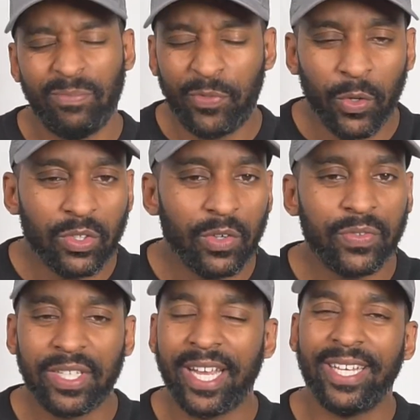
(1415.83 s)
Fjortov
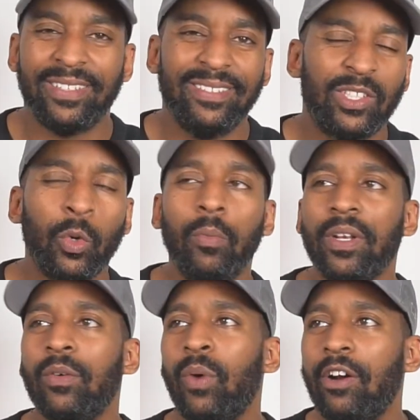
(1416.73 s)
saying
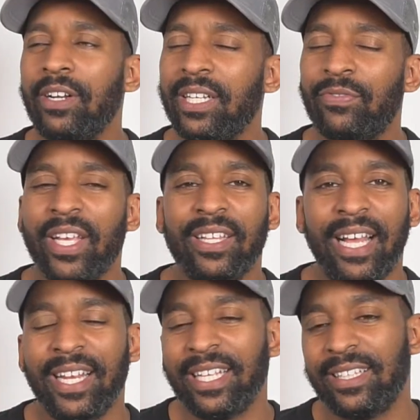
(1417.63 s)
Dortmund are worried
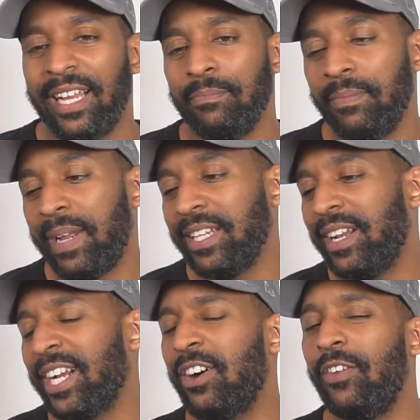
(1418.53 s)
that Man
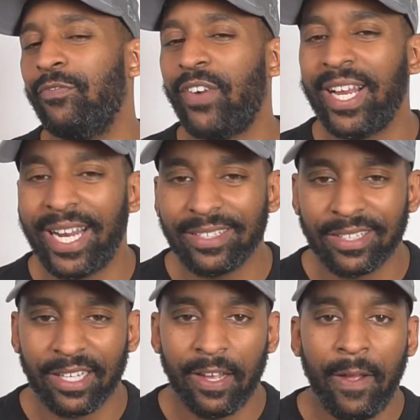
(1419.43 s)
United can't
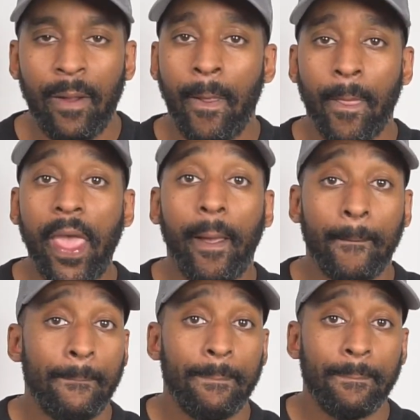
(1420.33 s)
finance it.
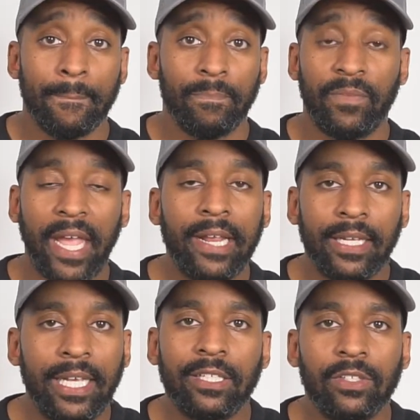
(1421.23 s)
Yeah,
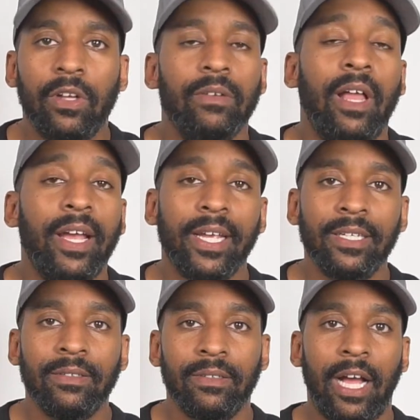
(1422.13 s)
he's not
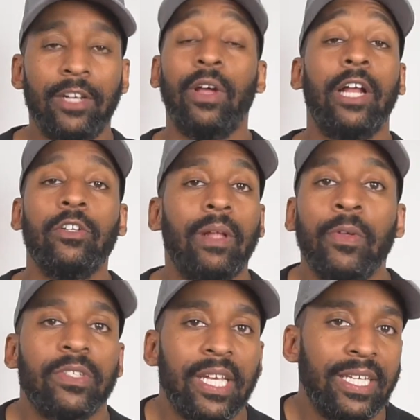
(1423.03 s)
lying. I'm
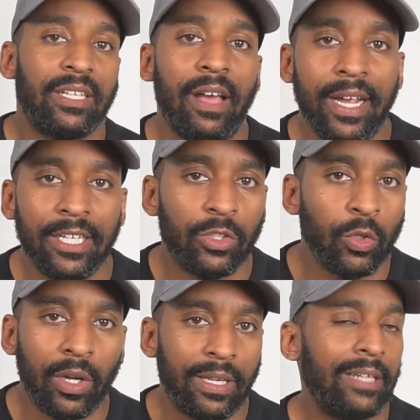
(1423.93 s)
not saying he's lying that
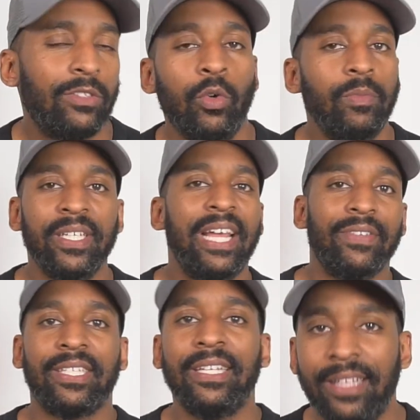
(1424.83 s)
Dortmund
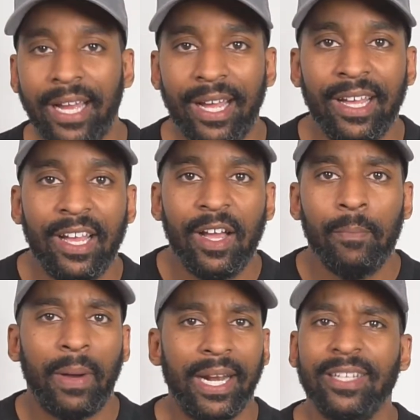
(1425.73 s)
never said that,
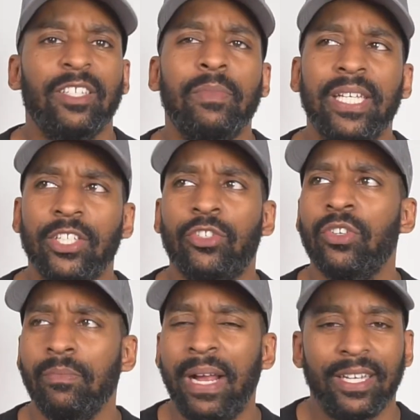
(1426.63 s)
but that doesn't mean it's
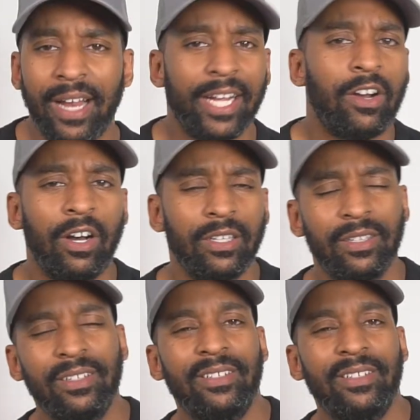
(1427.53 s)
true and Man United can't, do